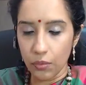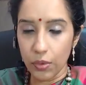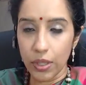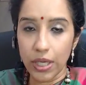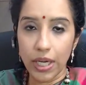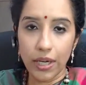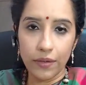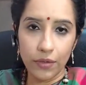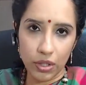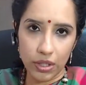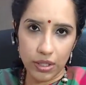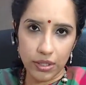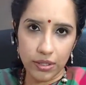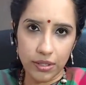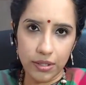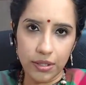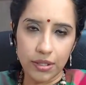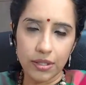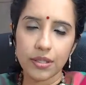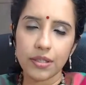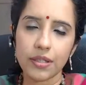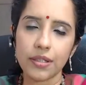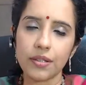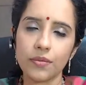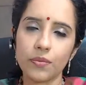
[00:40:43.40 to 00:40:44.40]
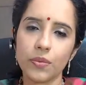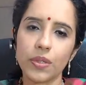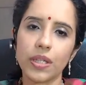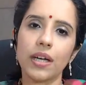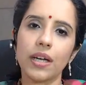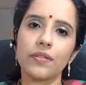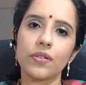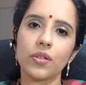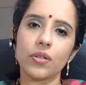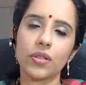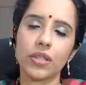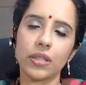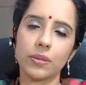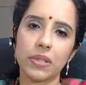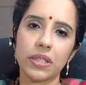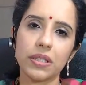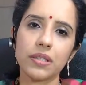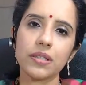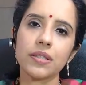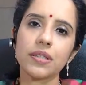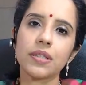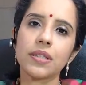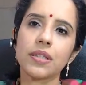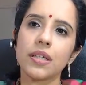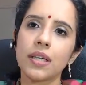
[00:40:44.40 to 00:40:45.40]
we have your list. We have your
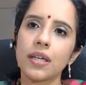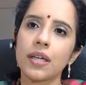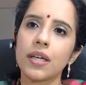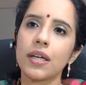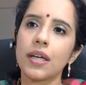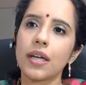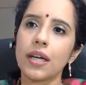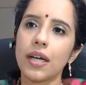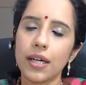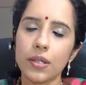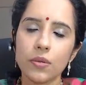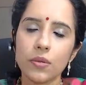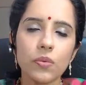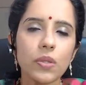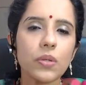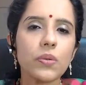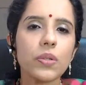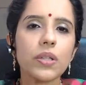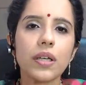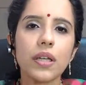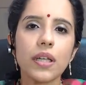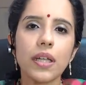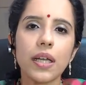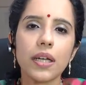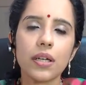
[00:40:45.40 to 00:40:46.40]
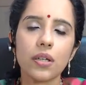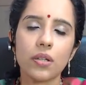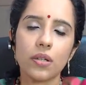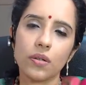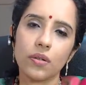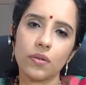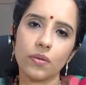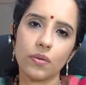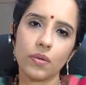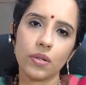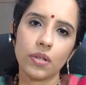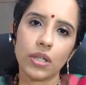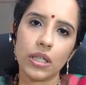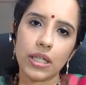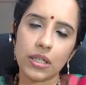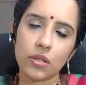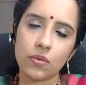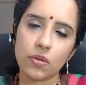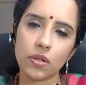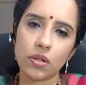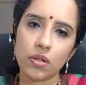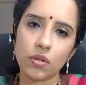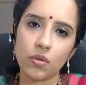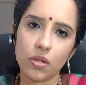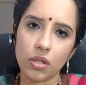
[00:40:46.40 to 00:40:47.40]
emails. And we will connect
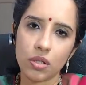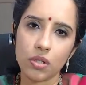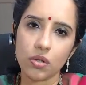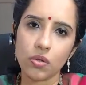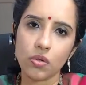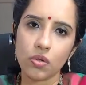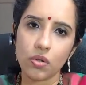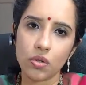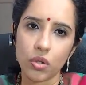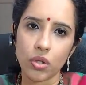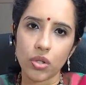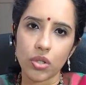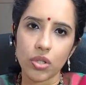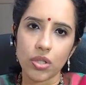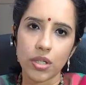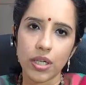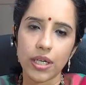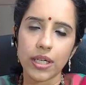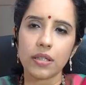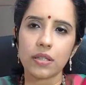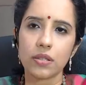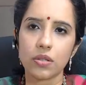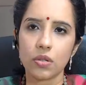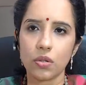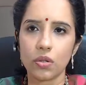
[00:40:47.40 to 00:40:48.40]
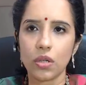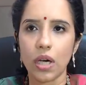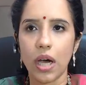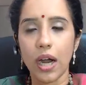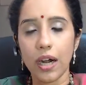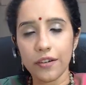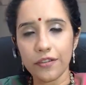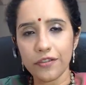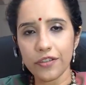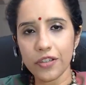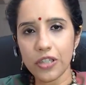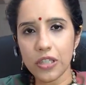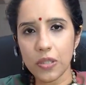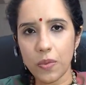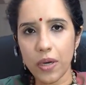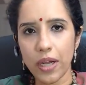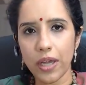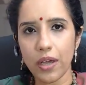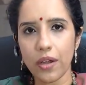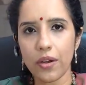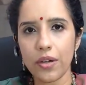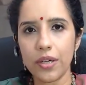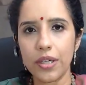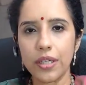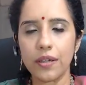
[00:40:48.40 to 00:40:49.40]
with you in due course, right? So our first
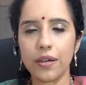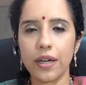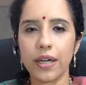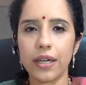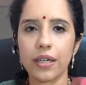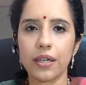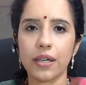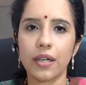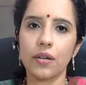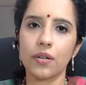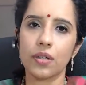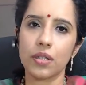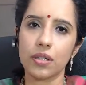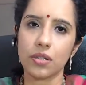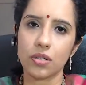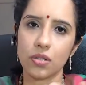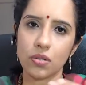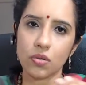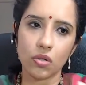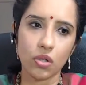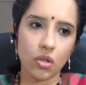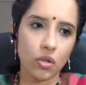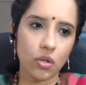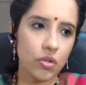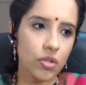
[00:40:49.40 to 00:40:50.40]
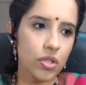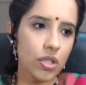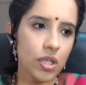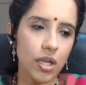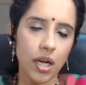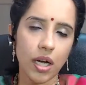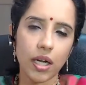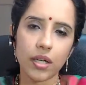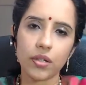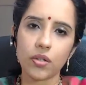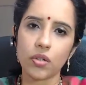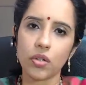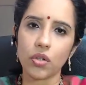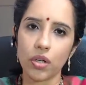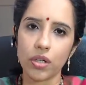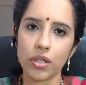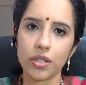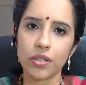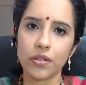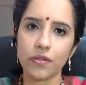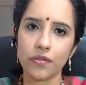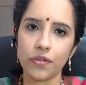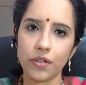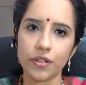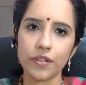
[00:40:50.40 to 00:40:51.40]
priority right now is to close the cart on
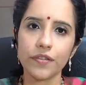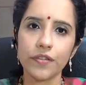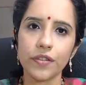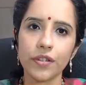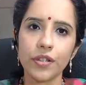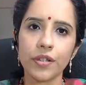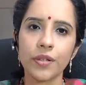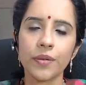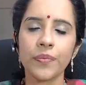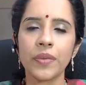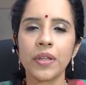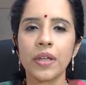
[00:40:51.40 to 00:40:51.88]
August 5th,